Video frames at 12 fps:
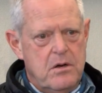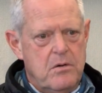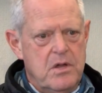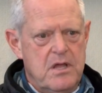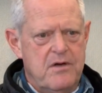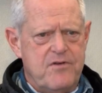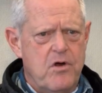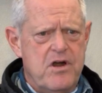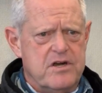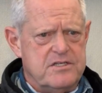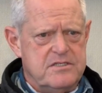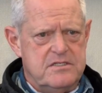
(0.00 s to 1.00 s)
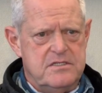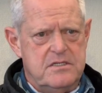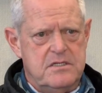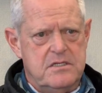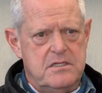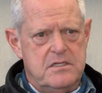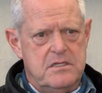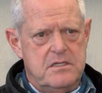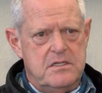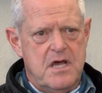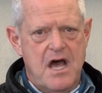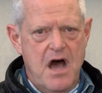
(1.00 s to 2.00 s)
Well, of course.
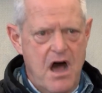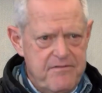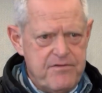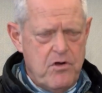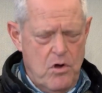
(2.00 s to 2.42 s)
Of